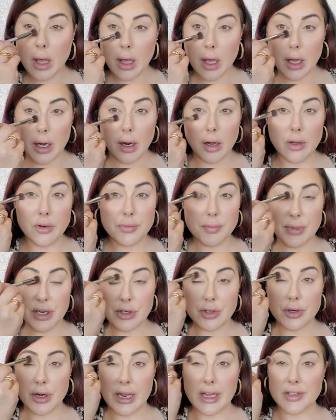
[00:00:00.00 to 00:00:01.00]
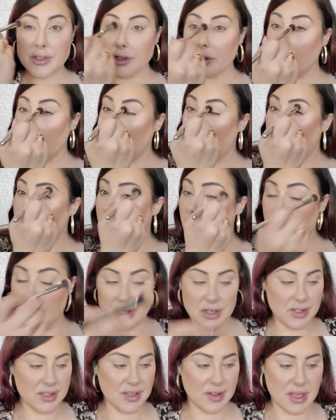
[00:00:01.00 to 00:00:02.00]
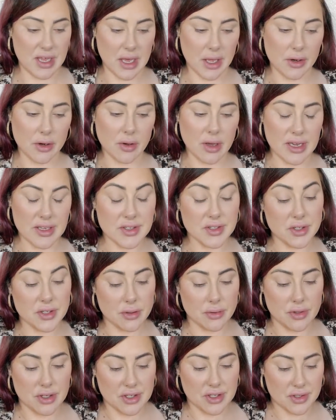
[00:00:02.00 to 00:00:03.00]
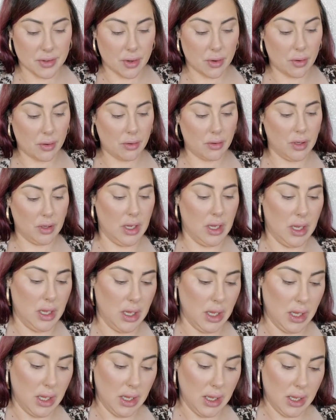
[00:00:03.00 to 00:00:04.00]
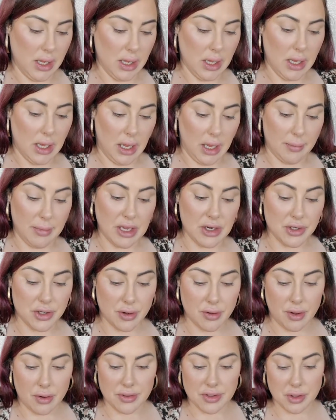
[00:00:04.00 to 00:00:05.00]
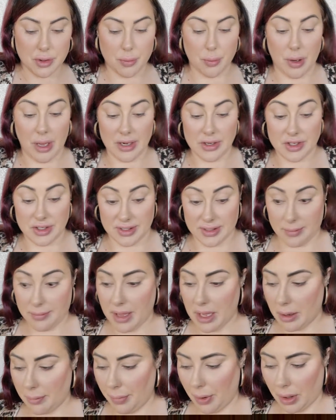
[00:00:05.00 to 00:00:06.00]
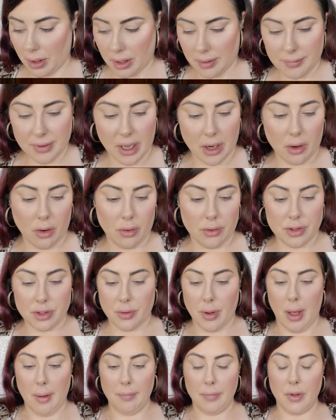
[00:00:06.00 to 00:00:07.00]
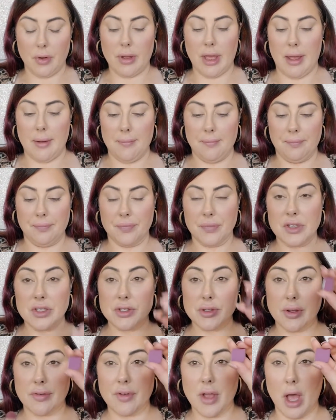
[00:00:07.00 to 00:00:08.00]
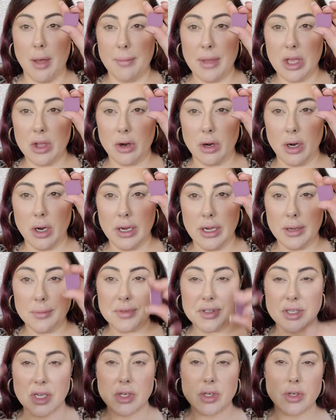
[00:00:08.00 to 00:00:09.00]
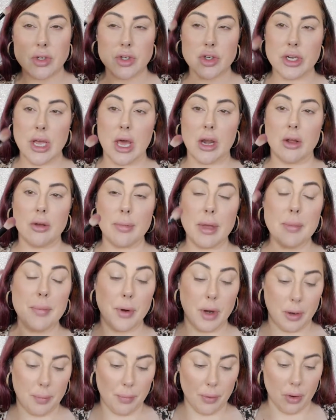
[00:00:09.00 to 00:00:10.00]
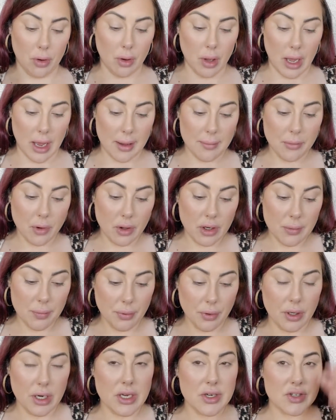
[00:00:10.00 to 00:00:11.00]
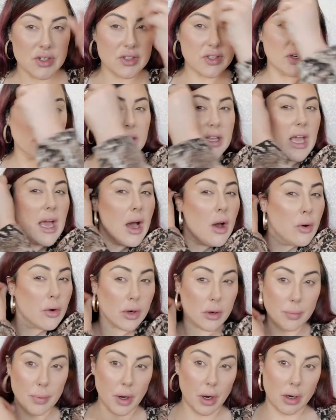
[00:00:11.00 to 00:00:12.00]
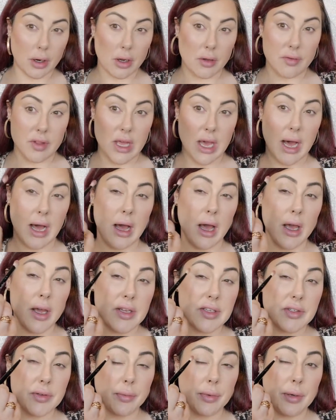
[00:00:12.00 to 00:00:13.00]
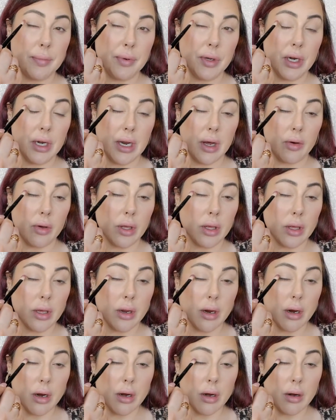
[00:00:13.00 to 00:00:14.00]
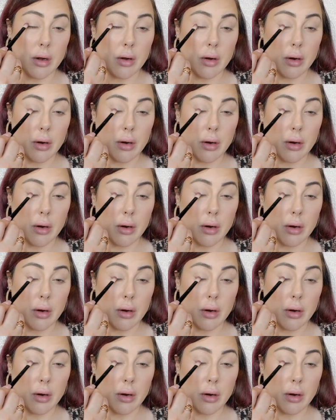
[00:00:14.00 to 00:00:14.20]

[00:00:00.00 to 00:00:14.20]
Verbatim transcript: And I'll make sure to answer a lot of questions at the end, you guys, too, just so I make sure those who want just the makeup part, I'm not holding you up. Okay. So I've got my Current Obsession shadow, my purple. I'm going to put it just on the outer part of the eye. So I'm going to put it out here.